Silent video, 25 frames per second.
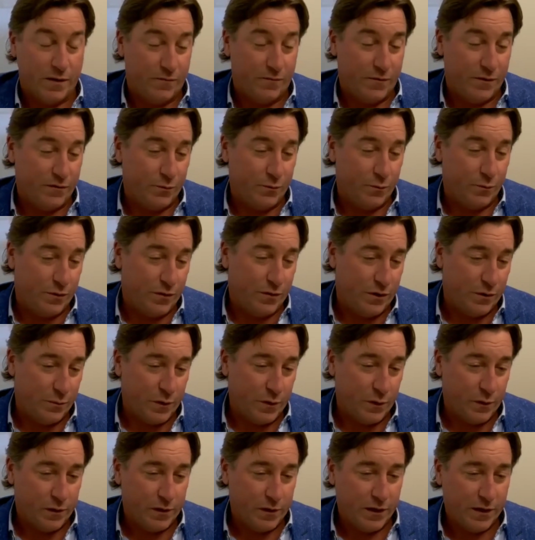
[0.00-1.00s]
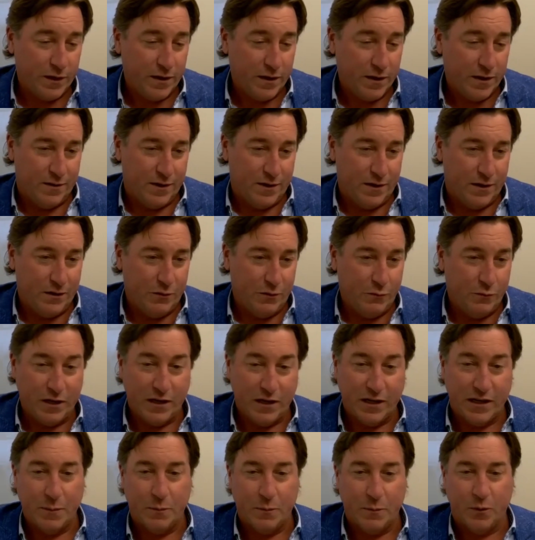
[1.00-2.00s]
if it's with humility, then you
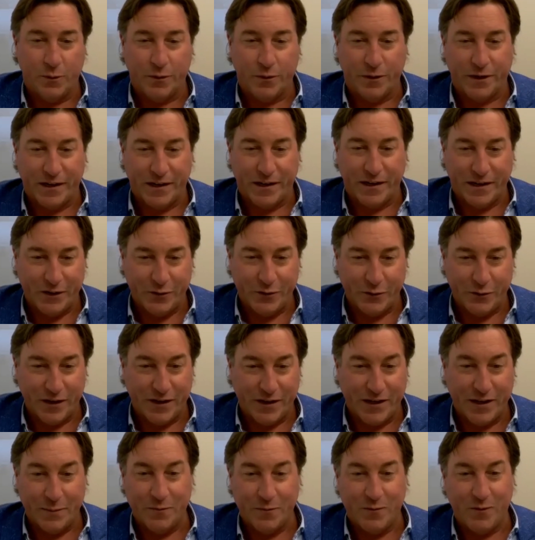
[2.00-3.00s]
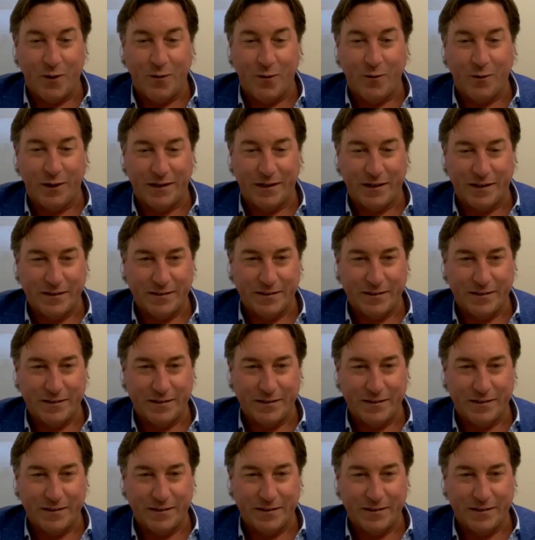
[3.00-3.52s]
can keep learning and you can keep growing.